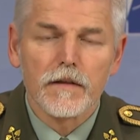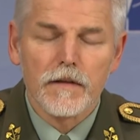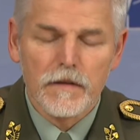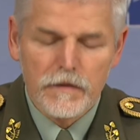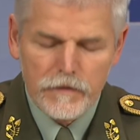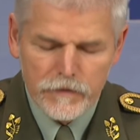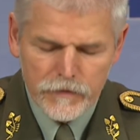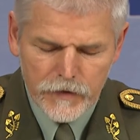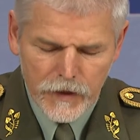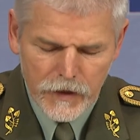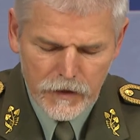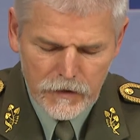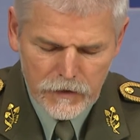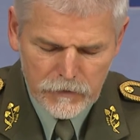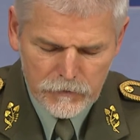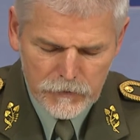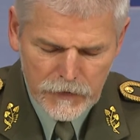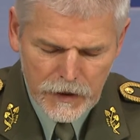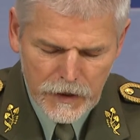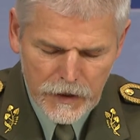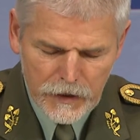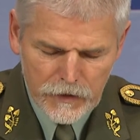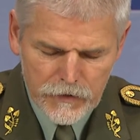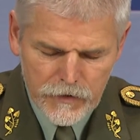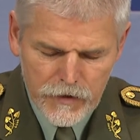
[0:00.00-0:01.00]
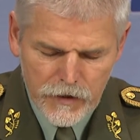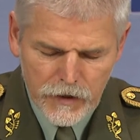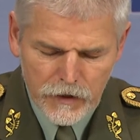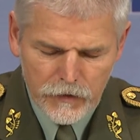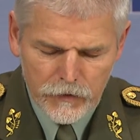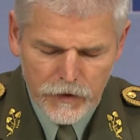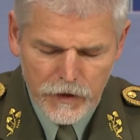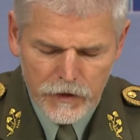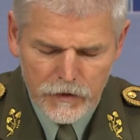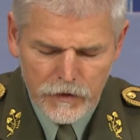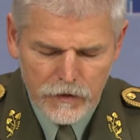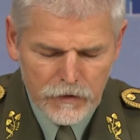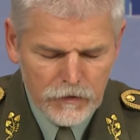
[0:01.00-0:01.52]
the freedom and
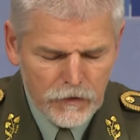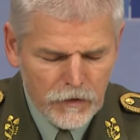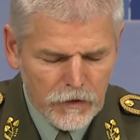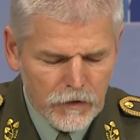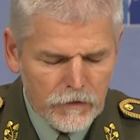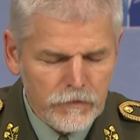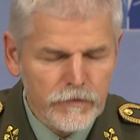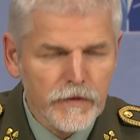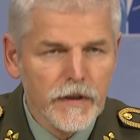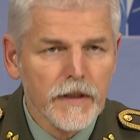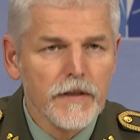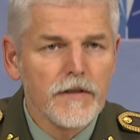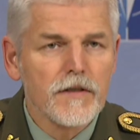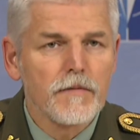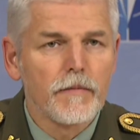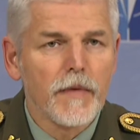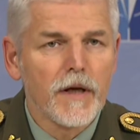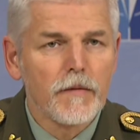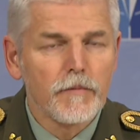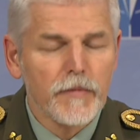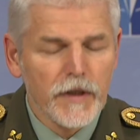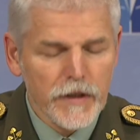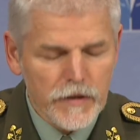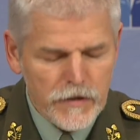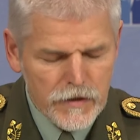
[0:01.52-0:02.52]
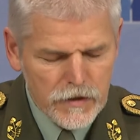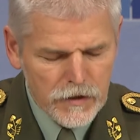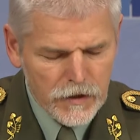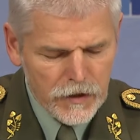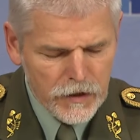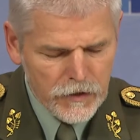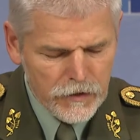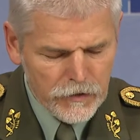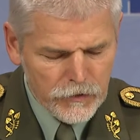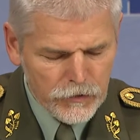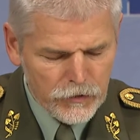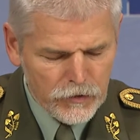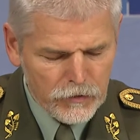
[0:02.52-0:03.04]
security of its members
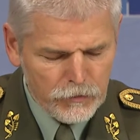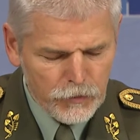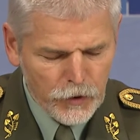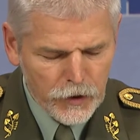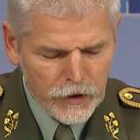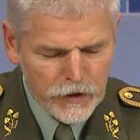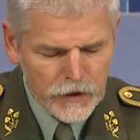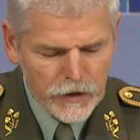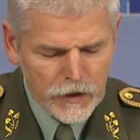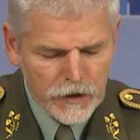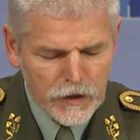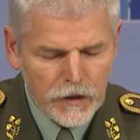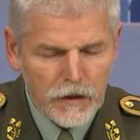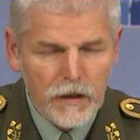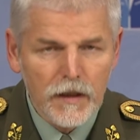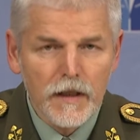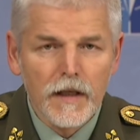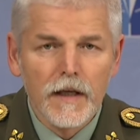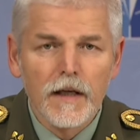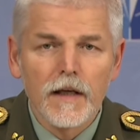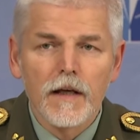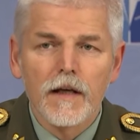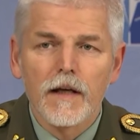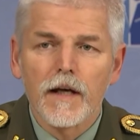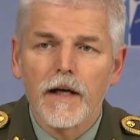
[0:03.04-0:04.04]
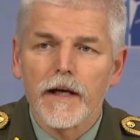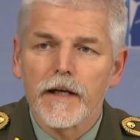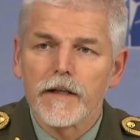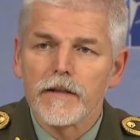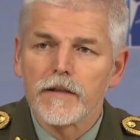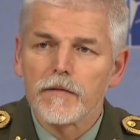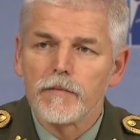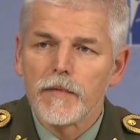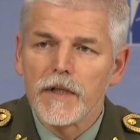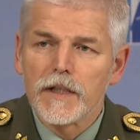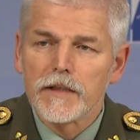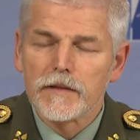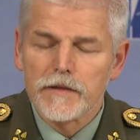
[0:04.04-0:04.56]
through political
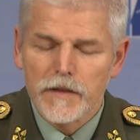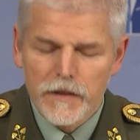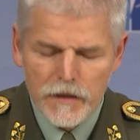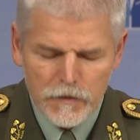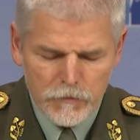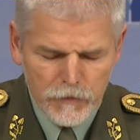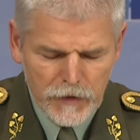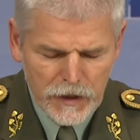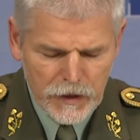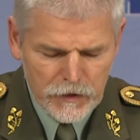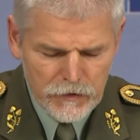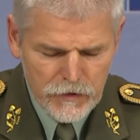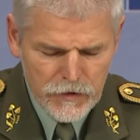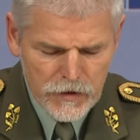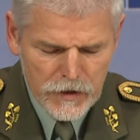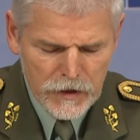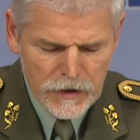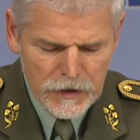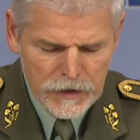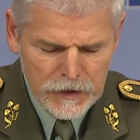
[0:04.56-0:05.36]
and military means